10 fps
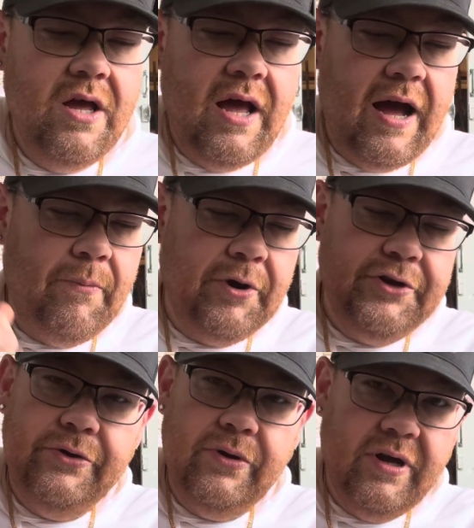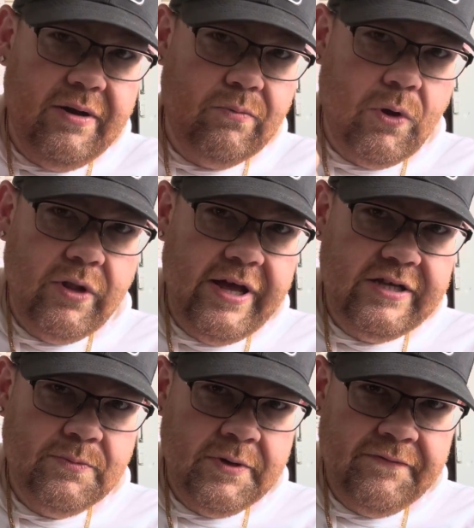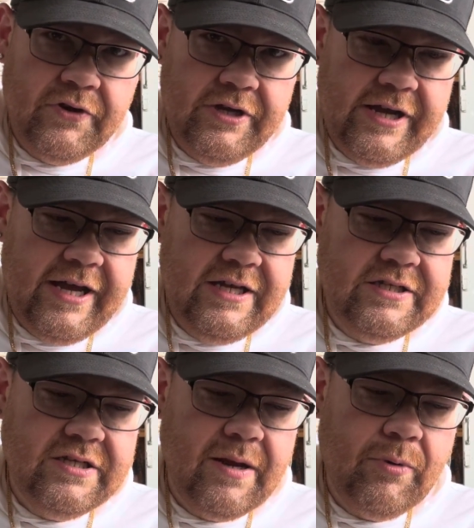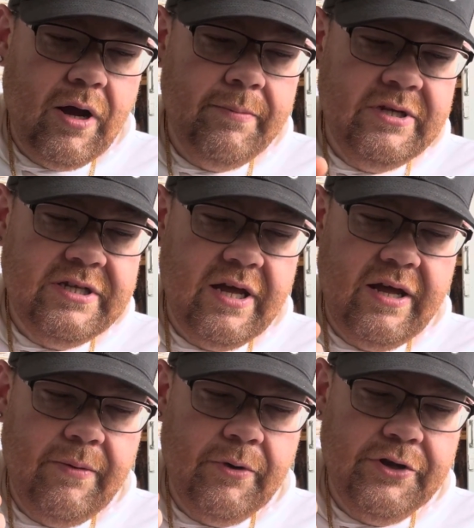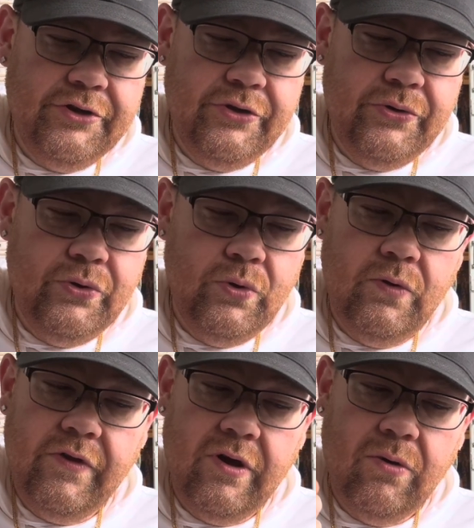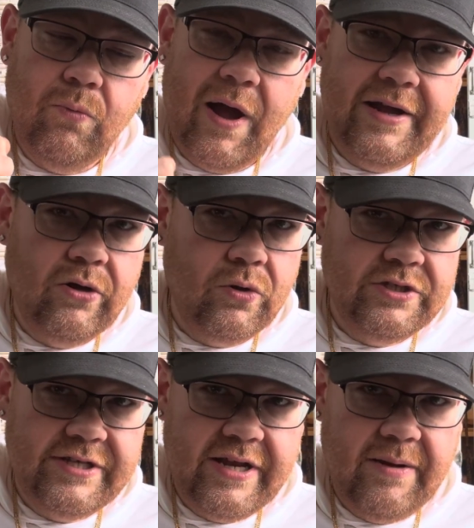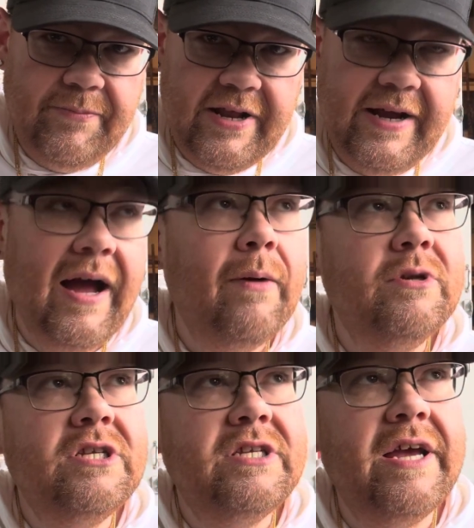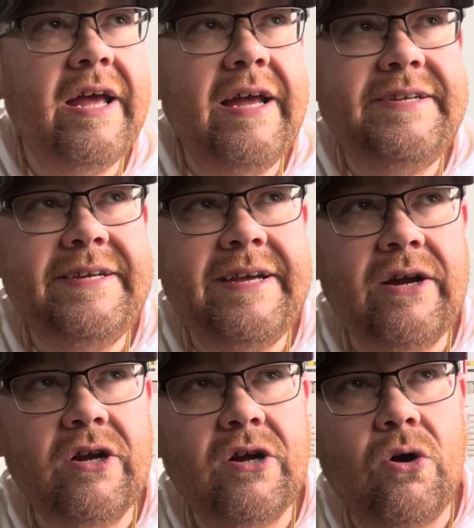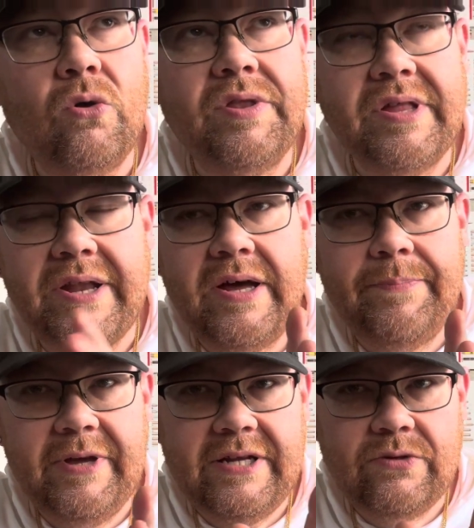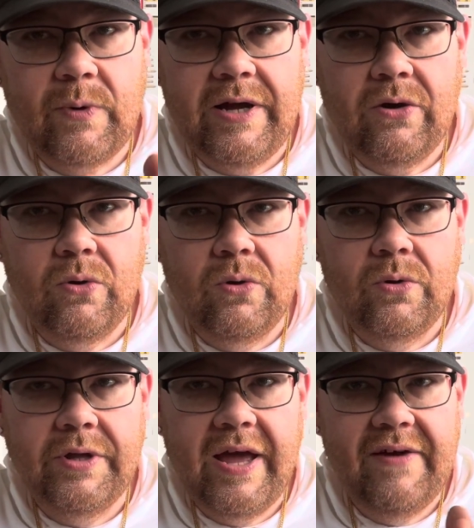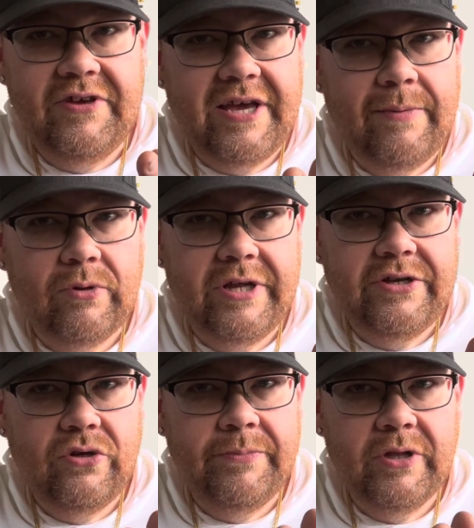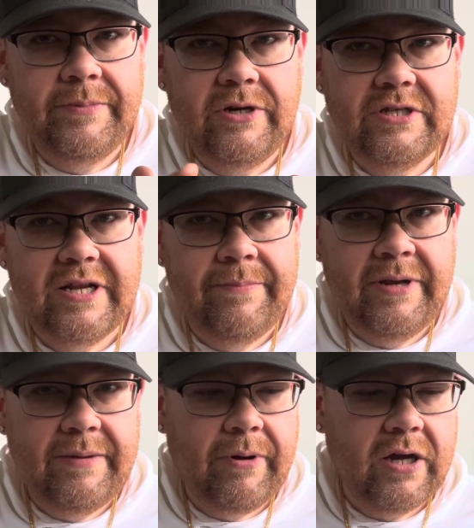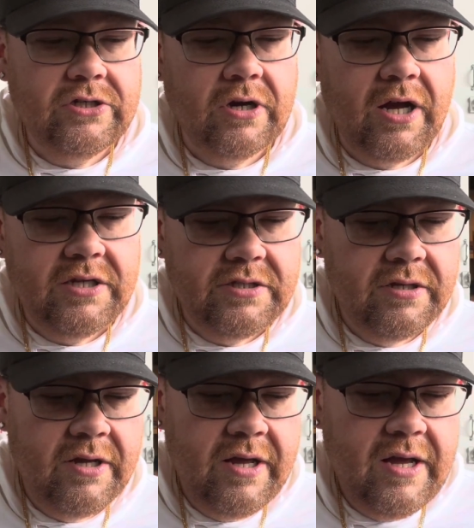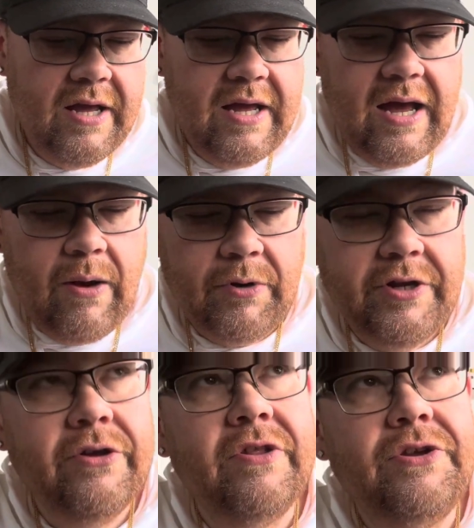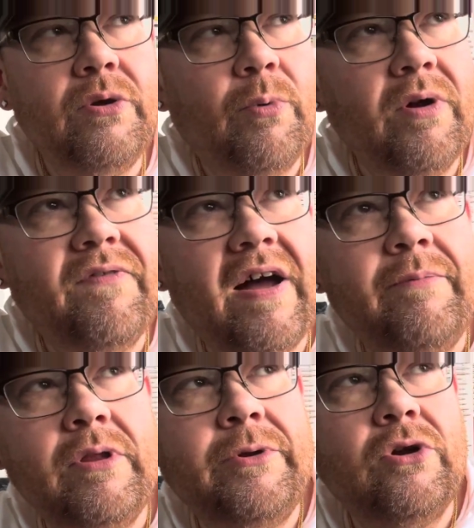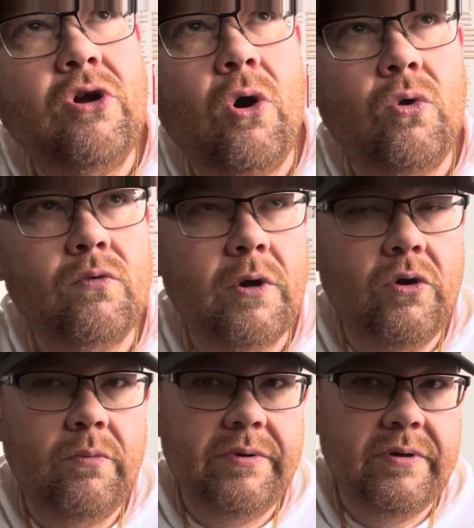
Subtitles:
I want to do a Rolex one for you guys because I promised. I want to do the white gold setup that I got, which is a 18 karat gold setup. It's white gold heavy cable link 2mm and a mini Boss cross. I want to do the 2.5mm gold rope.